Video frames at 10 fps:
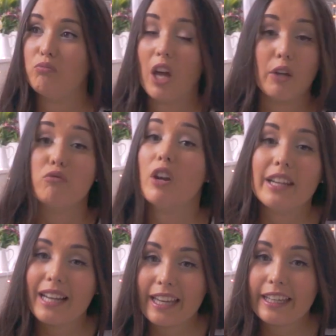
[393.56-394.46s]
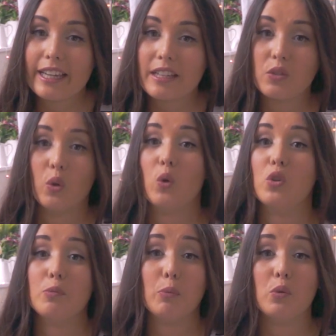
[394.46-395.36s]
like running leggings or
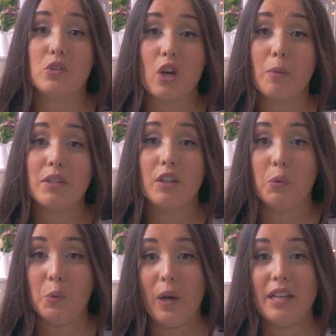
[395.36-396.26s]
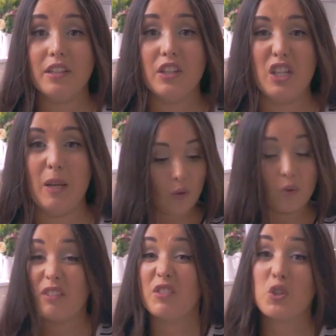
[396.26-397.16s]
sports tops that you would wear to the gym, or
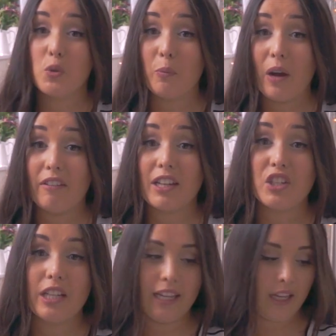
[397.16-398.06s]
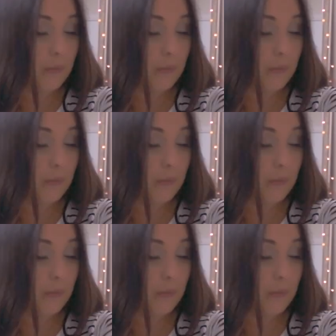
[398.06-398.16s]
even swimwear actually,